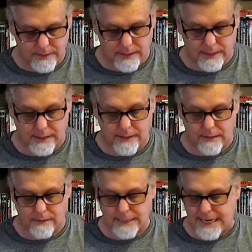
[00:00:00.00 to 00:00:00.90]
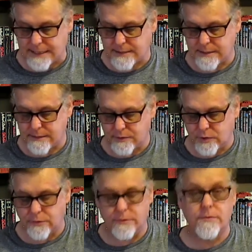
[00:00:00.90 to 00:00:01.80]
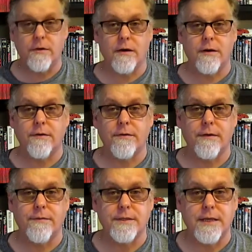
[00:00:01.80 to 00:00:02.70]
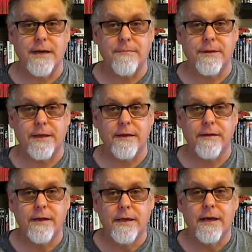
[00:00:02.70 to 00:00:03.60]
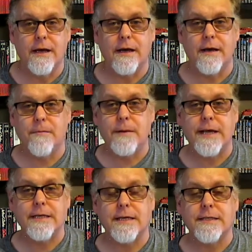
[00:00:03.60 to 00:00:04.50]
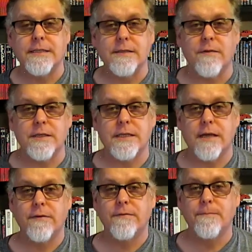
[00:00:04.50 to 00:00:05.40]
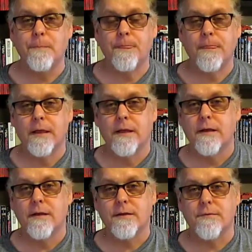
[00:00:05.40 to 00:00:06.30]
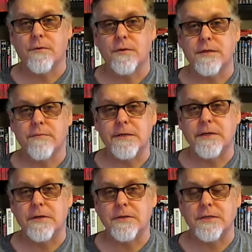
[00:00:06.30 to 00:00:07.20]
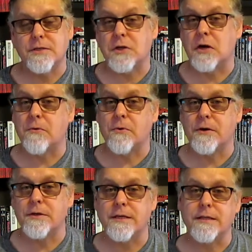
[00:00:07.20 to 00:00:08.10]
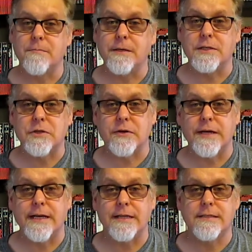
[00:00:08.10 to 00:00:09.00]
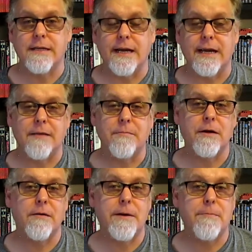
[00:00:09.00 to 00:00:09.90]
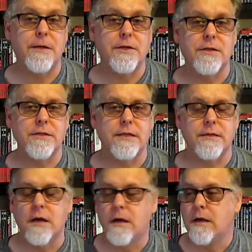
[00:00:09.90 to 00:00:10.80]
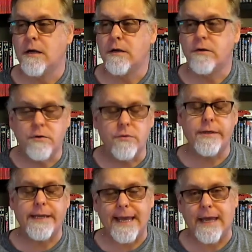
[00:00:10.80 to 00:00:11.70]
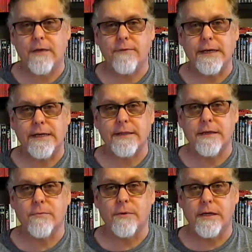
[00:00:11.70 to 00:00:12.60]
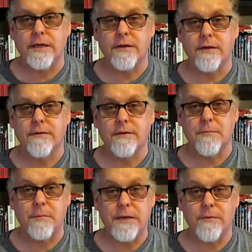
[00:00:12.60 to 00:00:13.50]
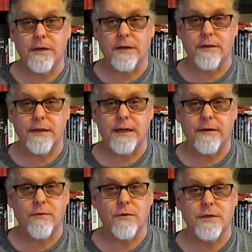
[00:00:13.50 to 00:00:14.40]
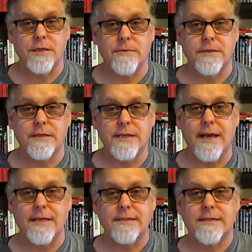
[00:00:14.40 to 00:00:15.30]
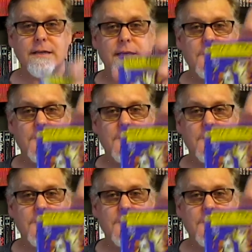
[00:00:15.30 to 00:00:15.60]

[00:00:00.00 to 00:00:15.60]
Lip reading: Our last 2 are of the same thing. Back in 1977, of course, everybody knows that Star Wars hit the big screens, and Paramount Pictures says, "Do we have anything we can compete with?" And of course, someone says, "Yes,